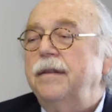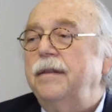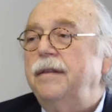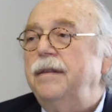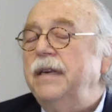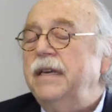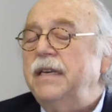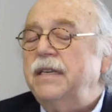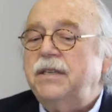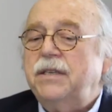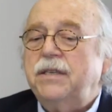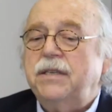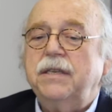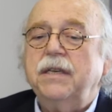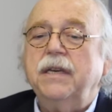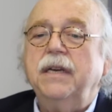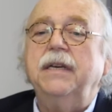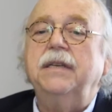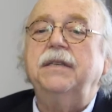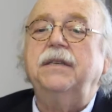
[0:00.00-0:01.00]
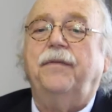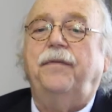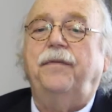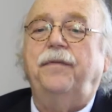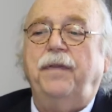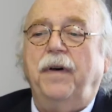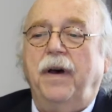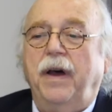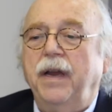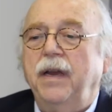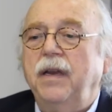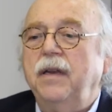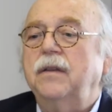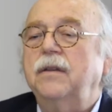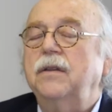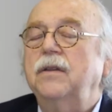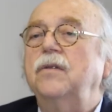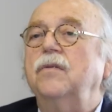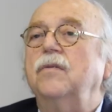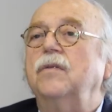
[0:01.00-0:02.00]
This is a fight
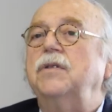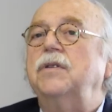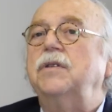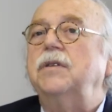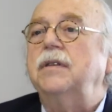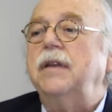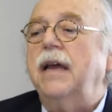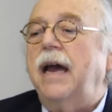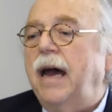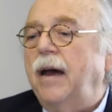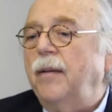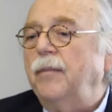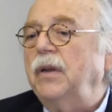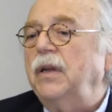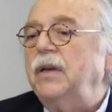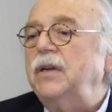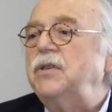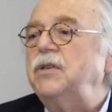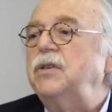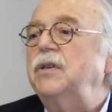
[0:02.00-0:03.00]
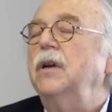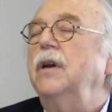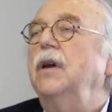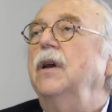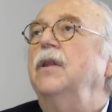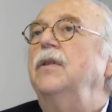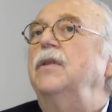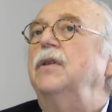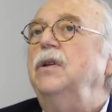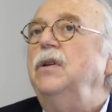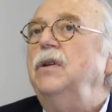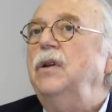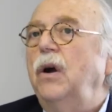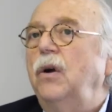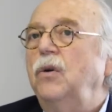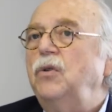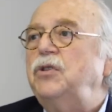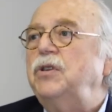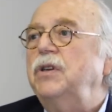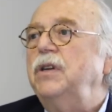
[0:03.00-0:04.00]
to establish the
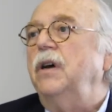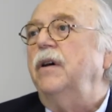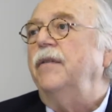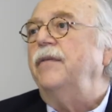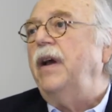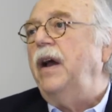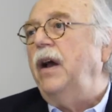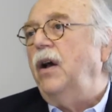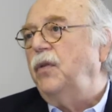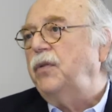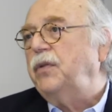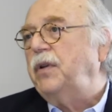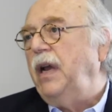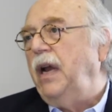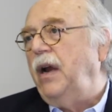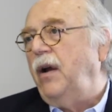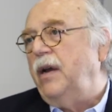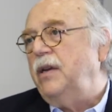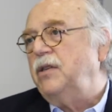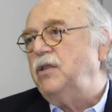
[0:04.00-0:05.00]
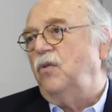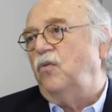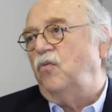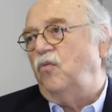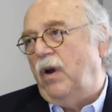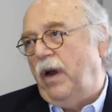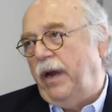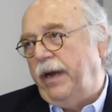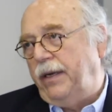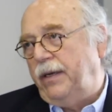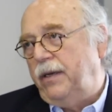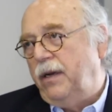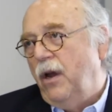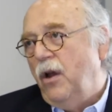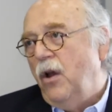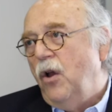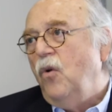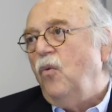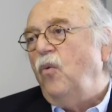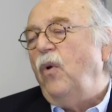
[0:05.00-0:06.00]
notion of health care as a right.
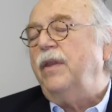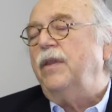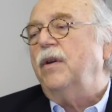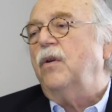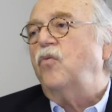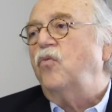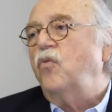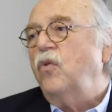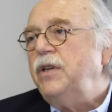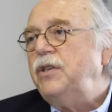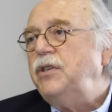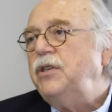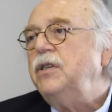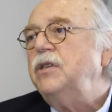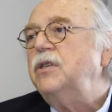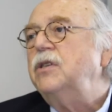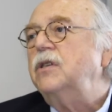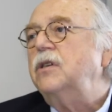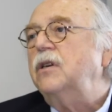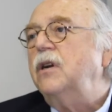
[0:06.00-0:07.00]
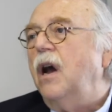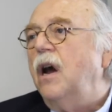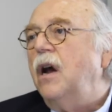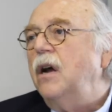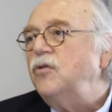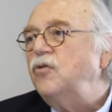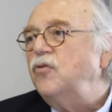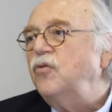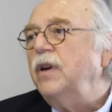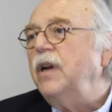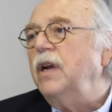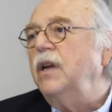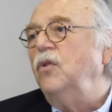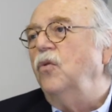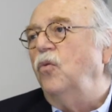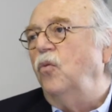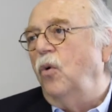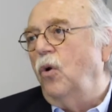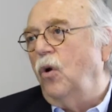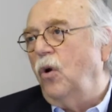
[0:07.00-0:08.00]
We're the richest country in the
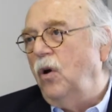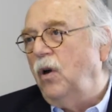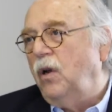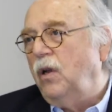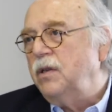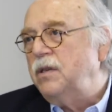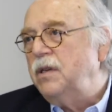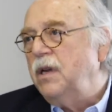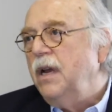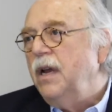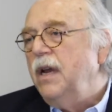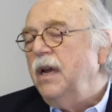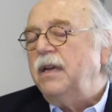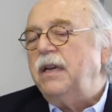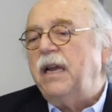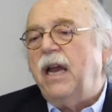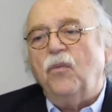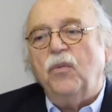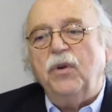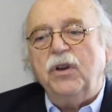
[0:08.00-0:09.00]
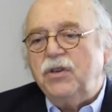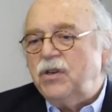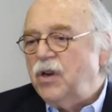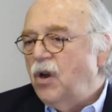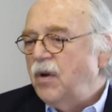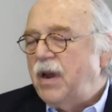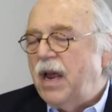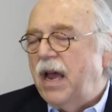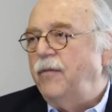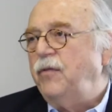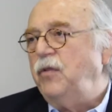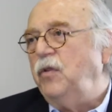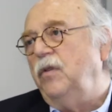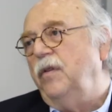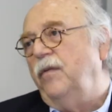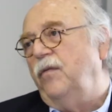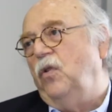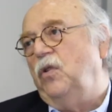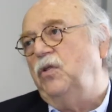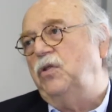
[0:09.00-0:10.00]
world, yet we don't have
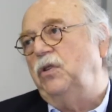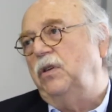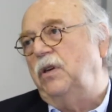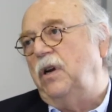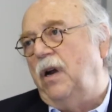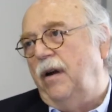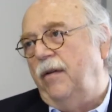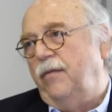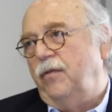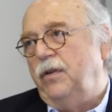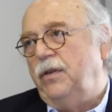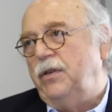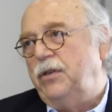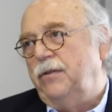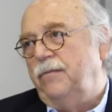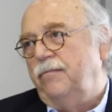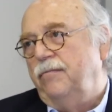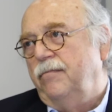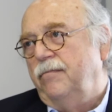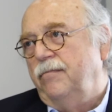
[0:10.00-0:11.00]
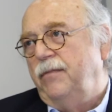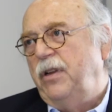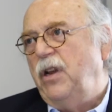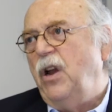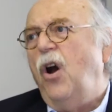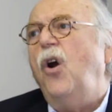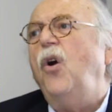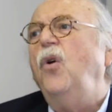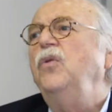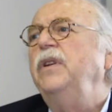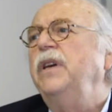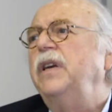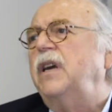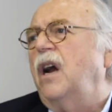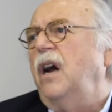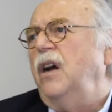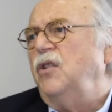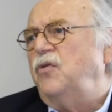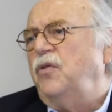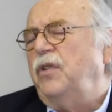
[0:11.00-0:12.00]
universal coverage. The only
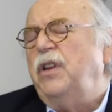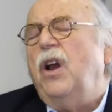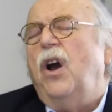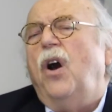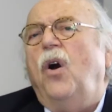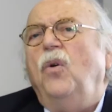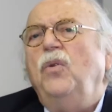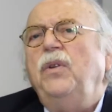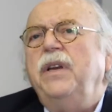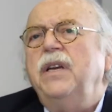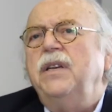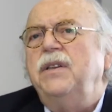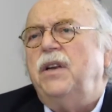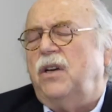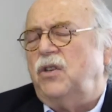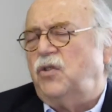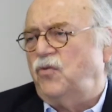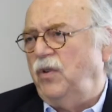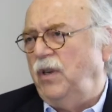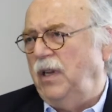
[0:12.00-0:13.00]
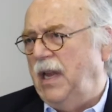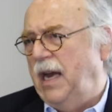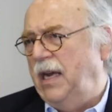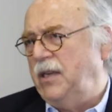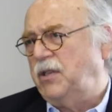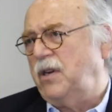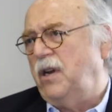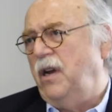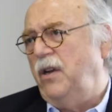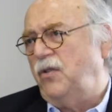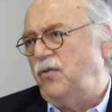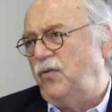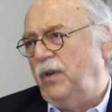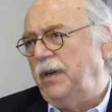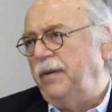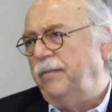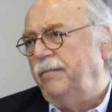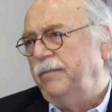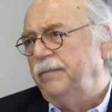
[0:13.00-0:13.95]
country, the only industrialized country.